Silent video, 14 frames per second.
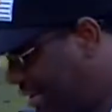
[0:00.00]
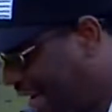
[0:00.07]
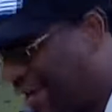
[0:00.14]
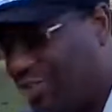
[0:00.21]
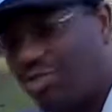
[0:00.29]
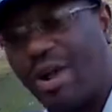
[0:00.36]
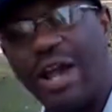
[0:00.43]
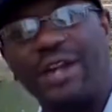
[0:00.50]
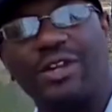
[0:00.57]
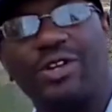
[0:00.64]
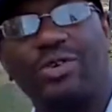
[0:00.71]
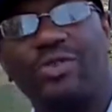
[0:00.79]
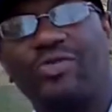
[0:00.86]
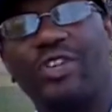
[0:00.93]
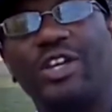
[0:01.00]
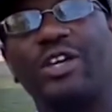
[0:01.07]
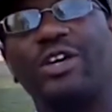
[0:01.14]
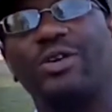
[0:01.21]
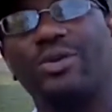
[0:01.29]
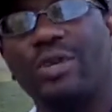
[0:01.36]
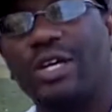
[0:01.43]
I tried to do a
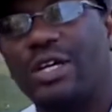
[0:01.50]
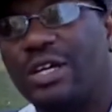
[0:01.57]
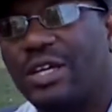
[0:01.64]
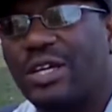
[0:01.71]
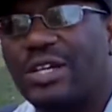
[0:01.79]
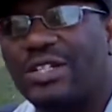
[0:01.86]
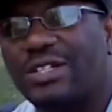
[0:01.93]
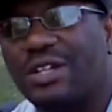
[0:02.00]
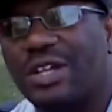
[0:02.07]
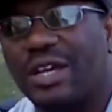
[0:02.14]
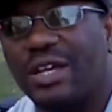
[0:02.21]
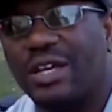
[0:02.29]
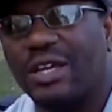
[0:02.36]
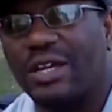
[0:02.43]
video yesterday,